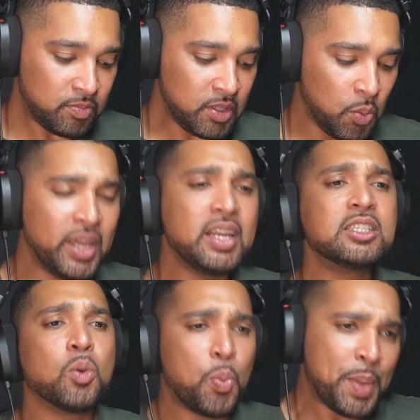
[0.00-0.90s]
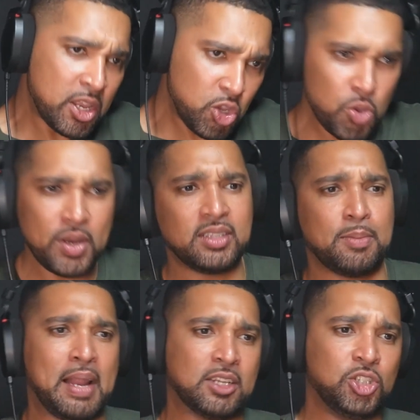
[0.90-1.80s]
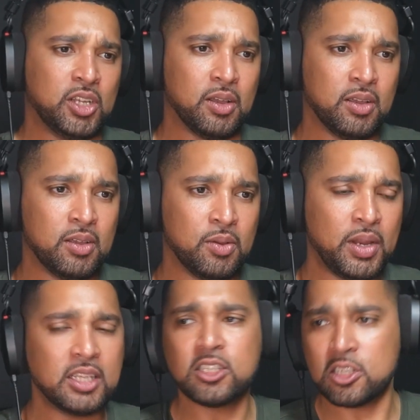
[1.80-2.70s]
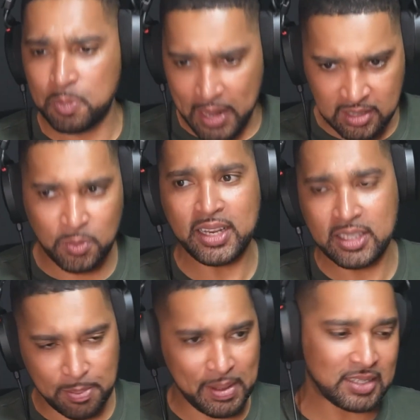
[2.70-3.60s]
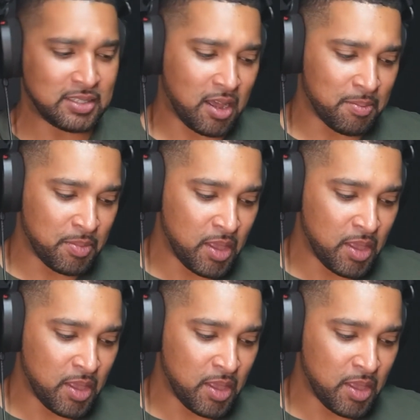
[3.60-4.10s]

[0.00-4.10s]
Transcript: Me and you need to plan shit. We need to just plan. We need to plan something.